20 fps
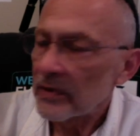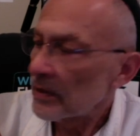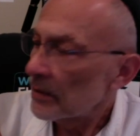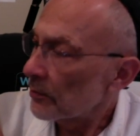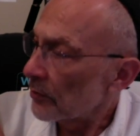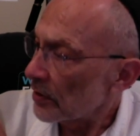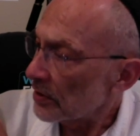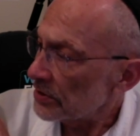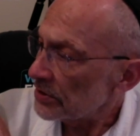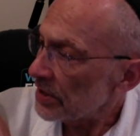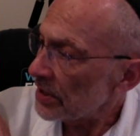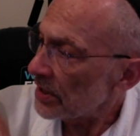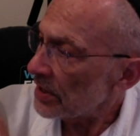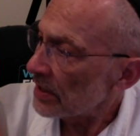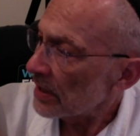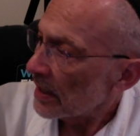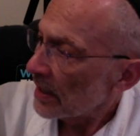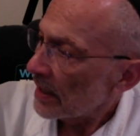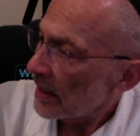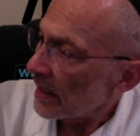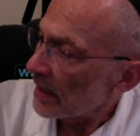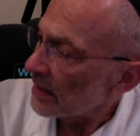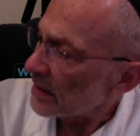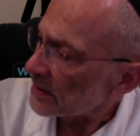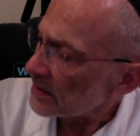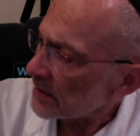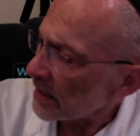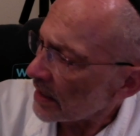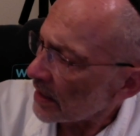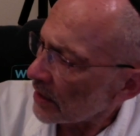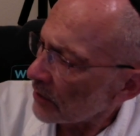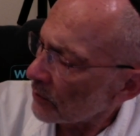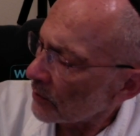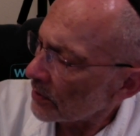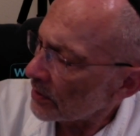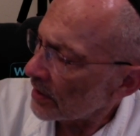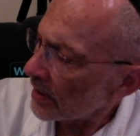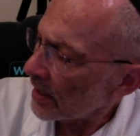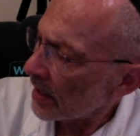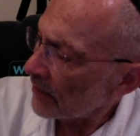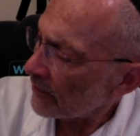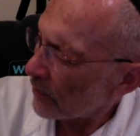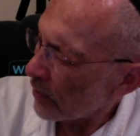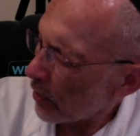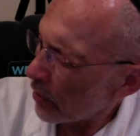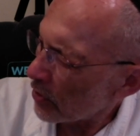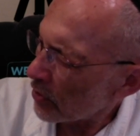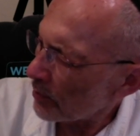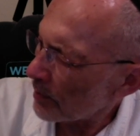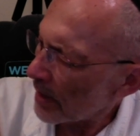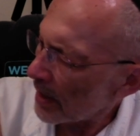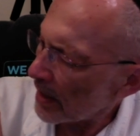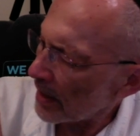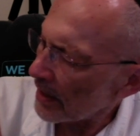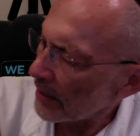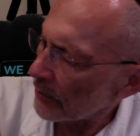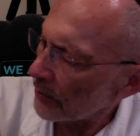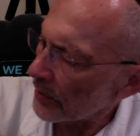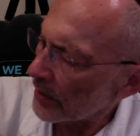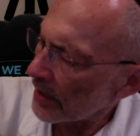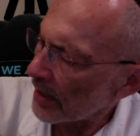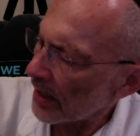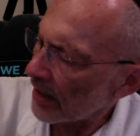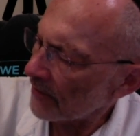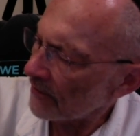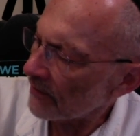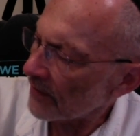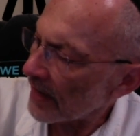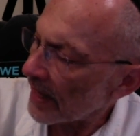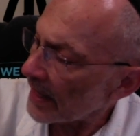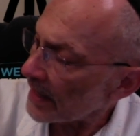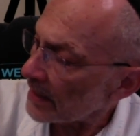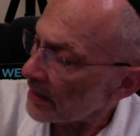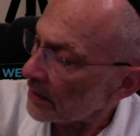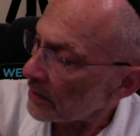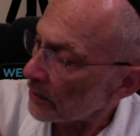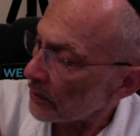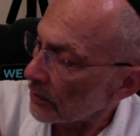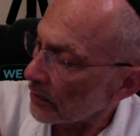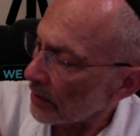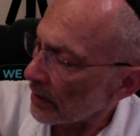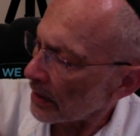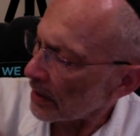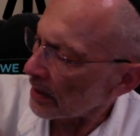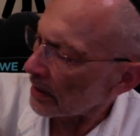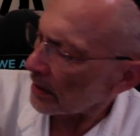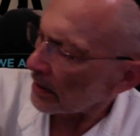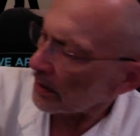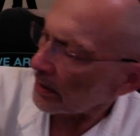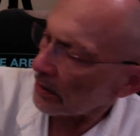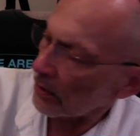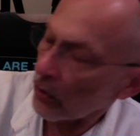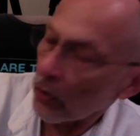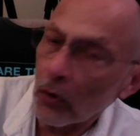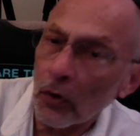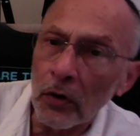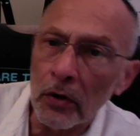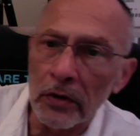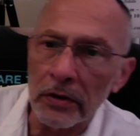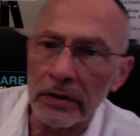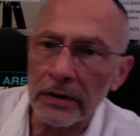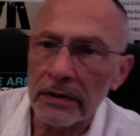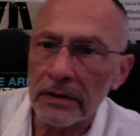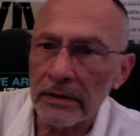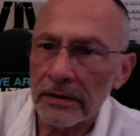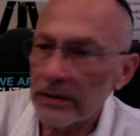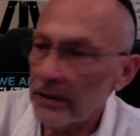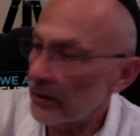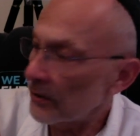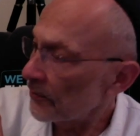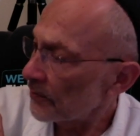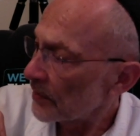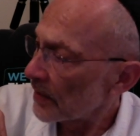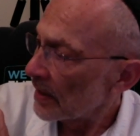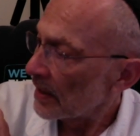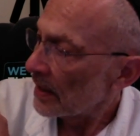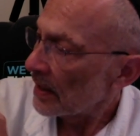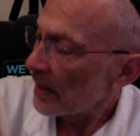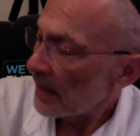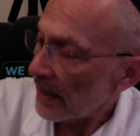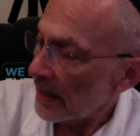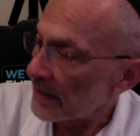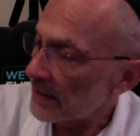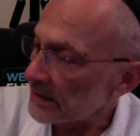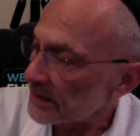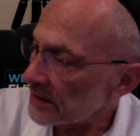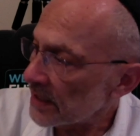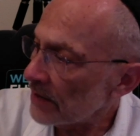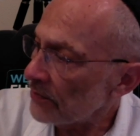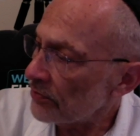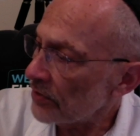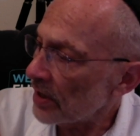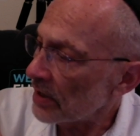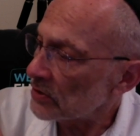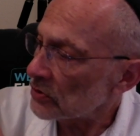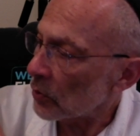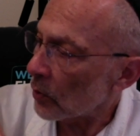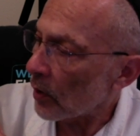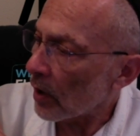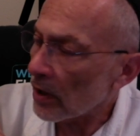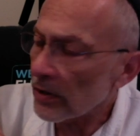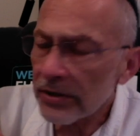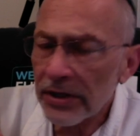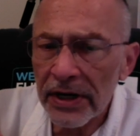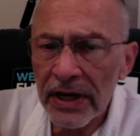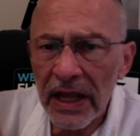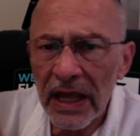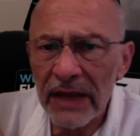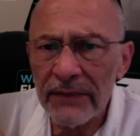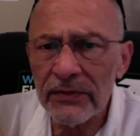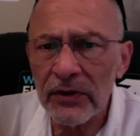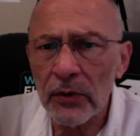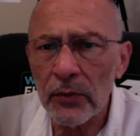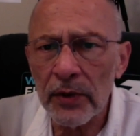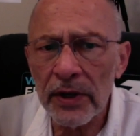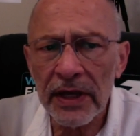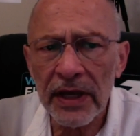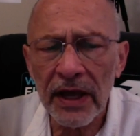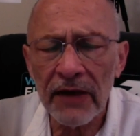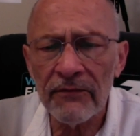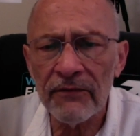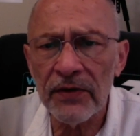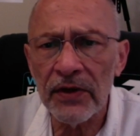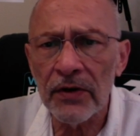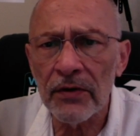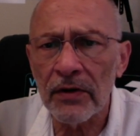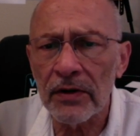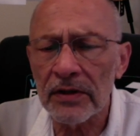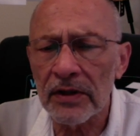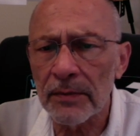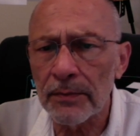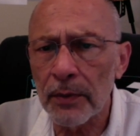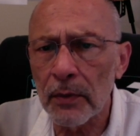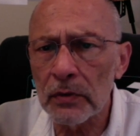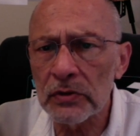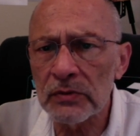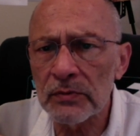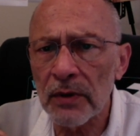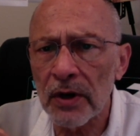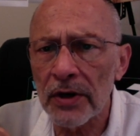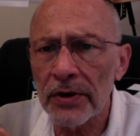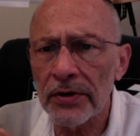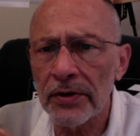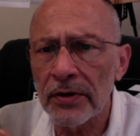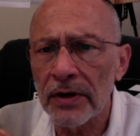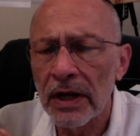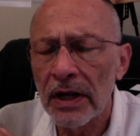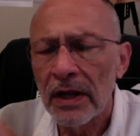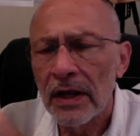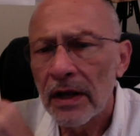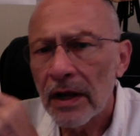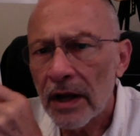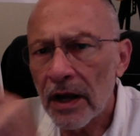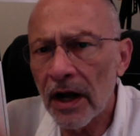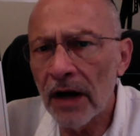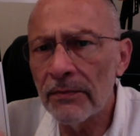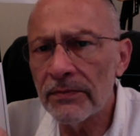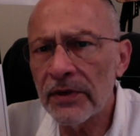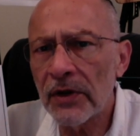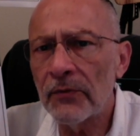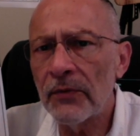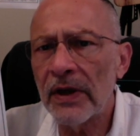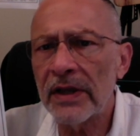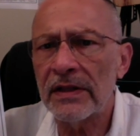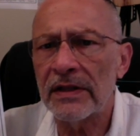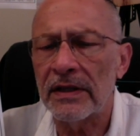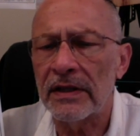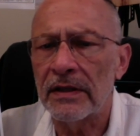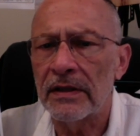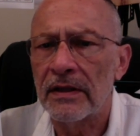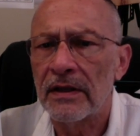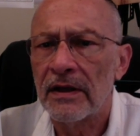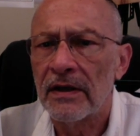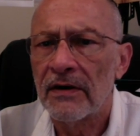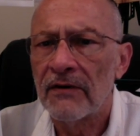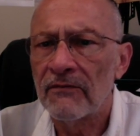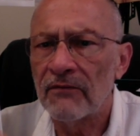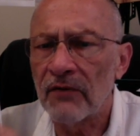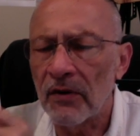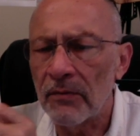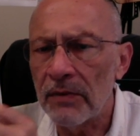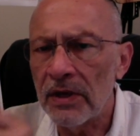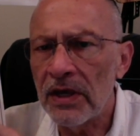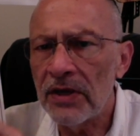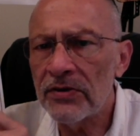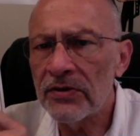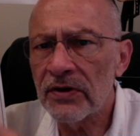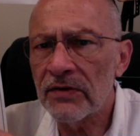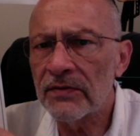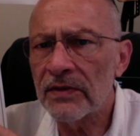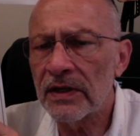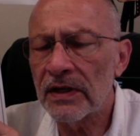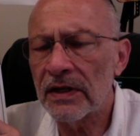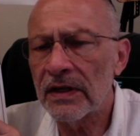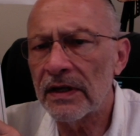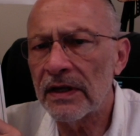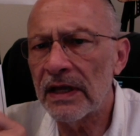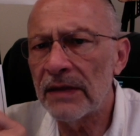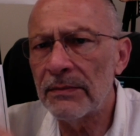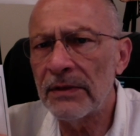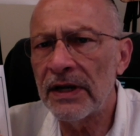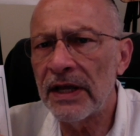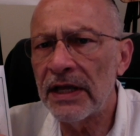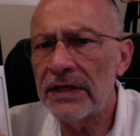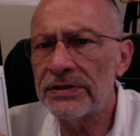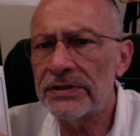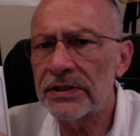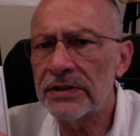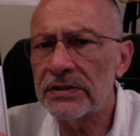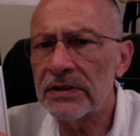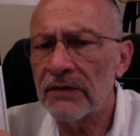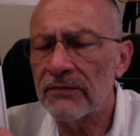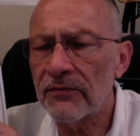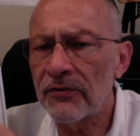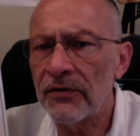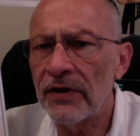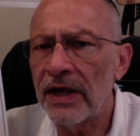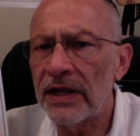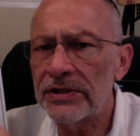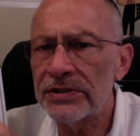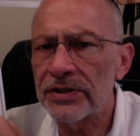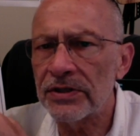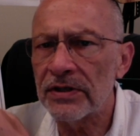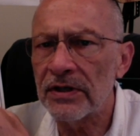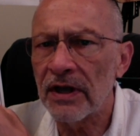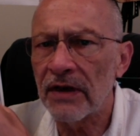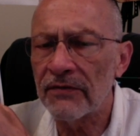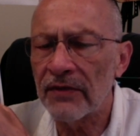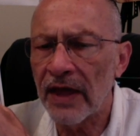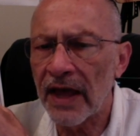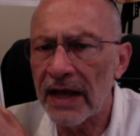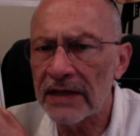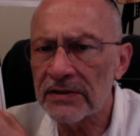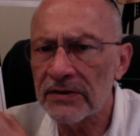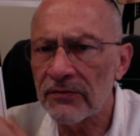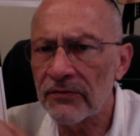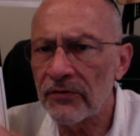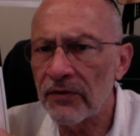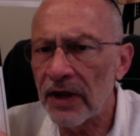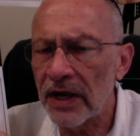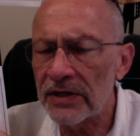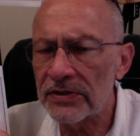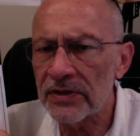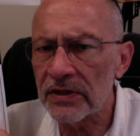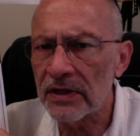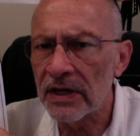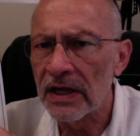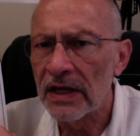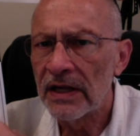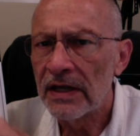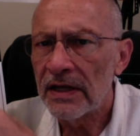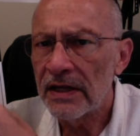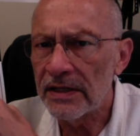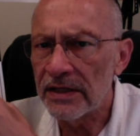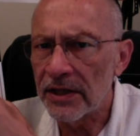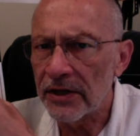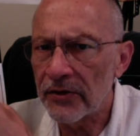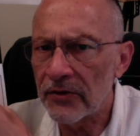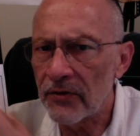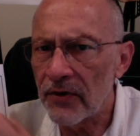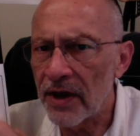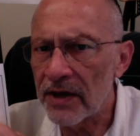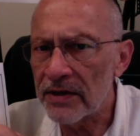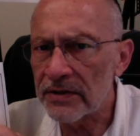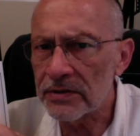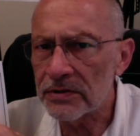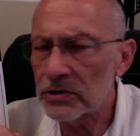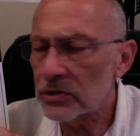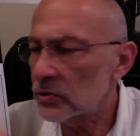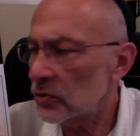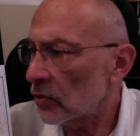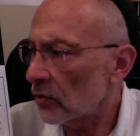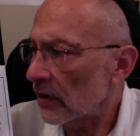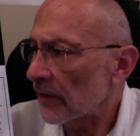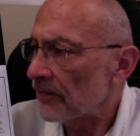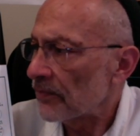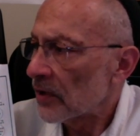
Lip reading: Breshit, and the second one they have Chokhmah, and we have light or Or, and the same thing. So all the names that we have here on the postmodern come directly from each of the emanations of creation, of the acts of creation in the creation story.